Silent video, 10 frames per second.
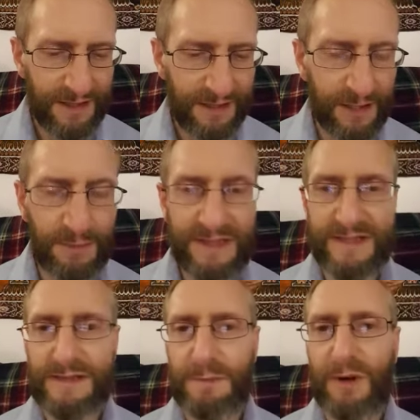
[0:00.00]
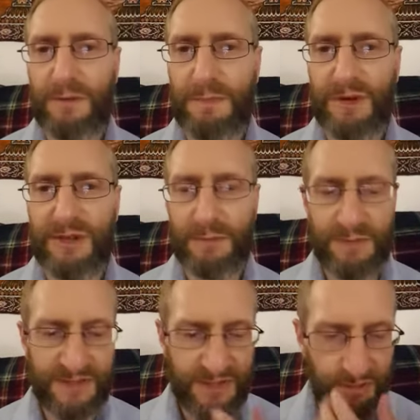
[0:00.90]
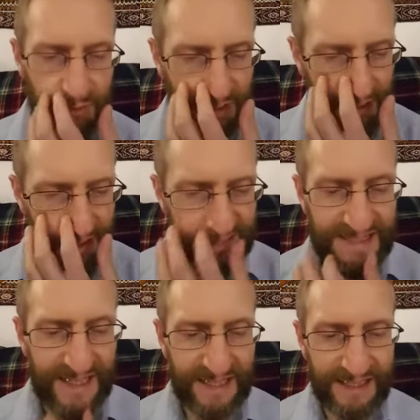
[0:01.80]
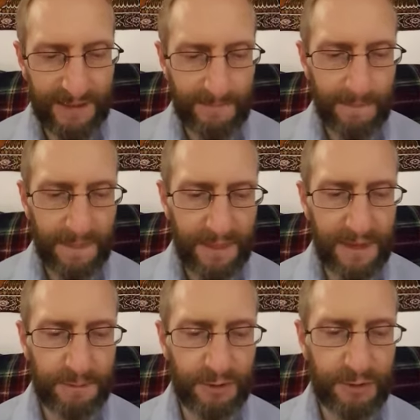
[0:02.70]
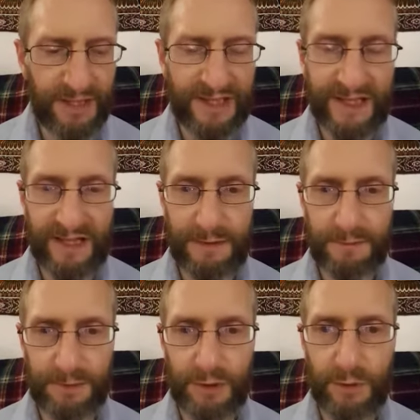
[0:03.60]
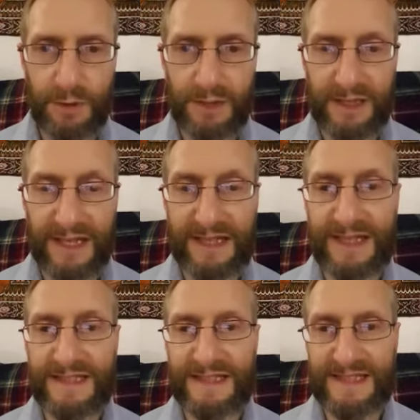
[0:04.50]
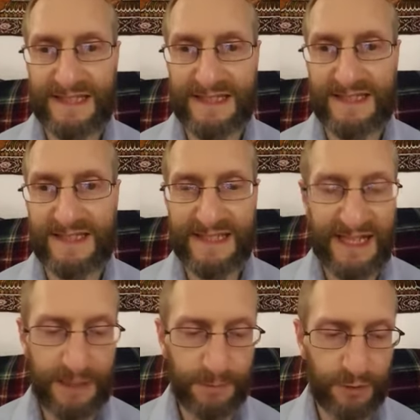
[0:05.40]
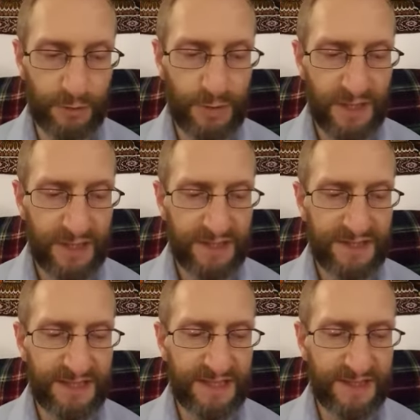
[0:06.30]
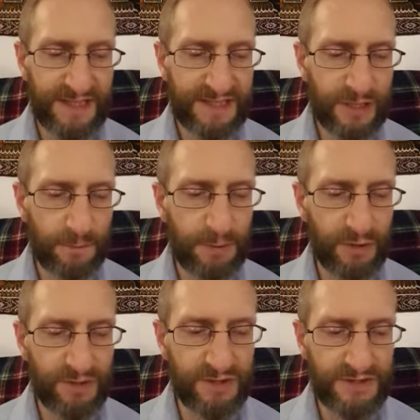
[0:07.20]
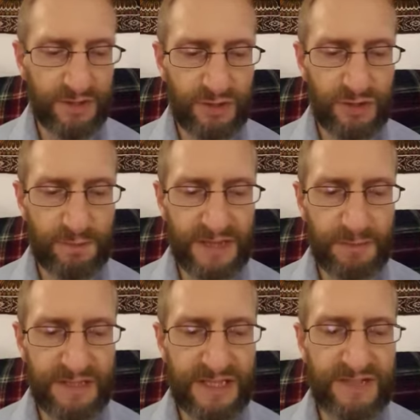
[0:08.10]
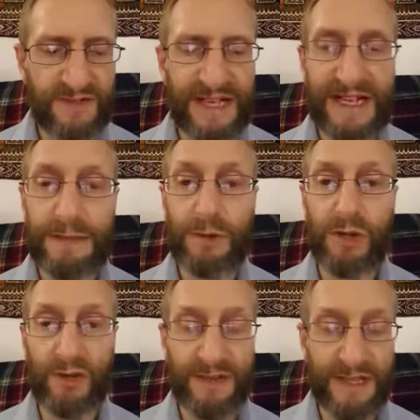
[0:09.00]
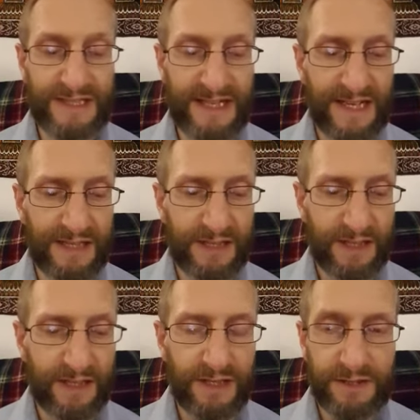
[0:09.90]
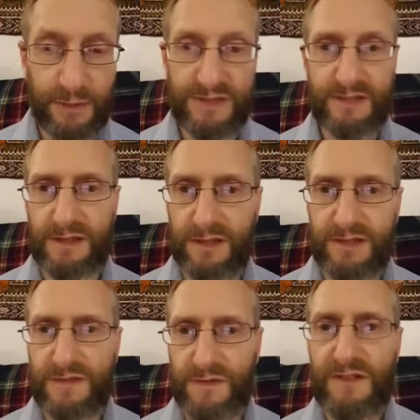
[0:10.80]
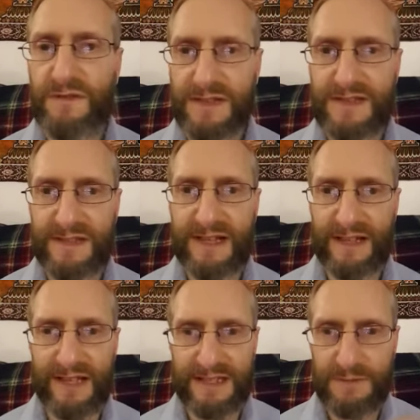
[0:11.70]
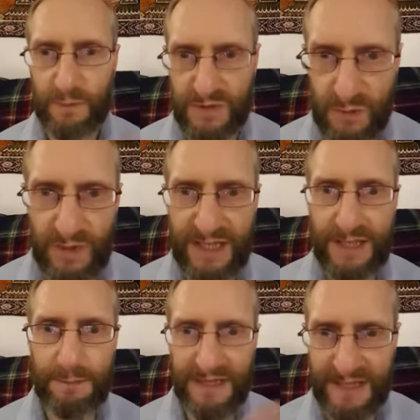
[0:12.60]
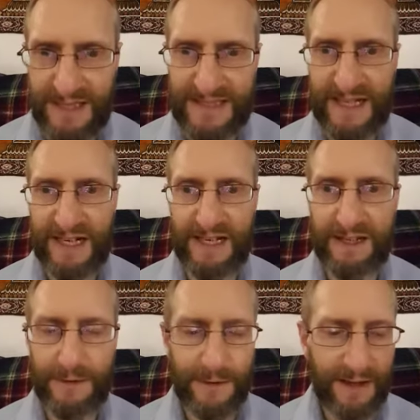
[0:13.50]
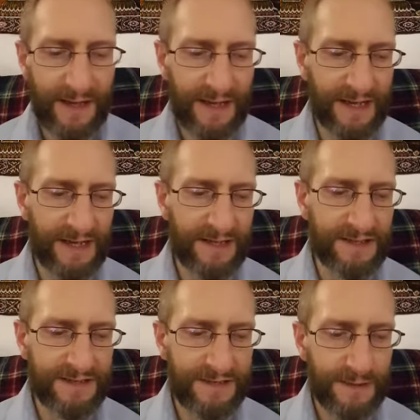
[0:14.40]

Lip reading: Comments. Point number 2. Attack. The blue highlighted text. That's the dark blue. These components conjure up the images of an animal on the attack. There was lots of reference to that, like to A and B in attack. And